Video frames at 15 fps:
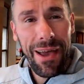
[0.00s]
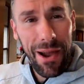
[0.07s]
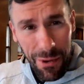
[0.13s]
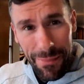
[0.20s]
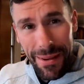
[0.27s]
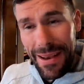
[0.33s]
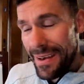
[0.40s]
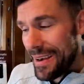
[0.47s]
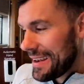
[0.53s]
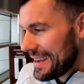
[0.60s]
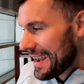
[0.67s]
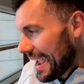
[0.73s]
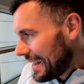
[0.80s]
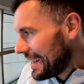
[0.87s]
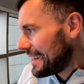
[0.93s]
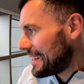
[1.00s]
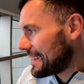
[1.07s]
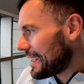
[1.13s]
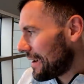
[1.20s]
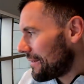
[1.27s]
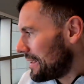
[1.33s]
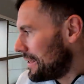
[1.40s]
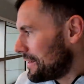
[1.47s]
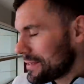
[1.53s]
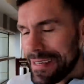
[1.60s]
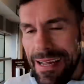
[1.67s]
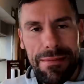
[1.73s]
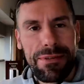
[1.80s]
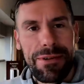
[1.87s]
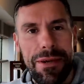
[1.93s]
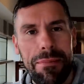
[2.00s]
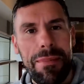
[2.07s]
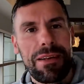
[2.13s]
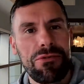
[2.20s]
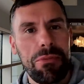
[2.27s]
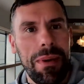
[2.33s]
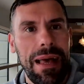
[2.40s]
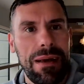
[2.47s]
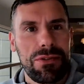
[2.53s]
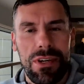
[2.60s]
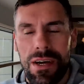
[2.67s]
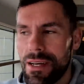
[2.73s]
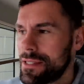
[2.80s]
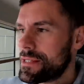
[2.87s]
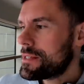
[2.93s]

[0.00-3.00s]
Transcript: I mean nailing it down. It looks absolutely miserable outside.